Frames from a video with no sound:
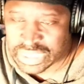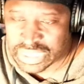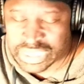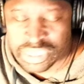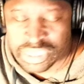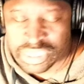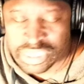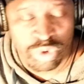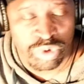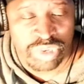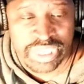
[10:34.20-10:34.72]

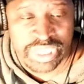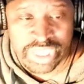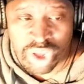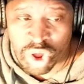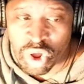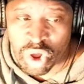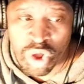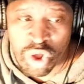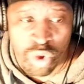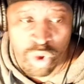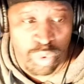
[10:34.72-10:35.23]
He usually
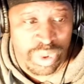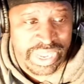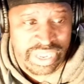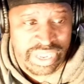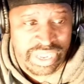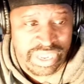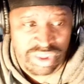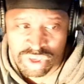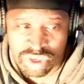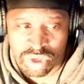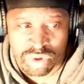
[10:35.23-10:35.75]

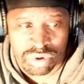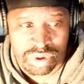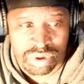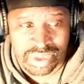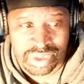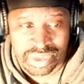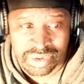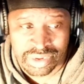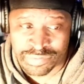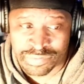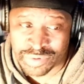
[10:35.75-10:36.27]
always
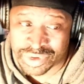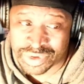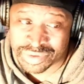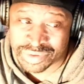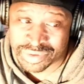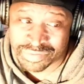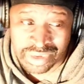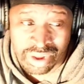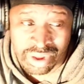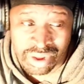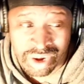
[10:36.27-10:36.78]
choke in front
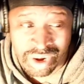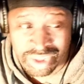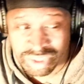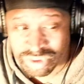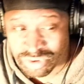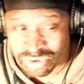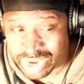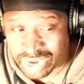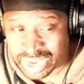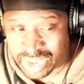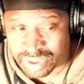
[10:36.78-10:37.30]
of a
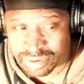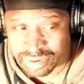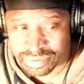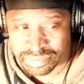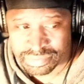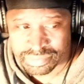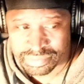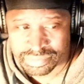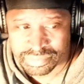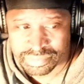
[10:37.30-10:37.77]
large crowd.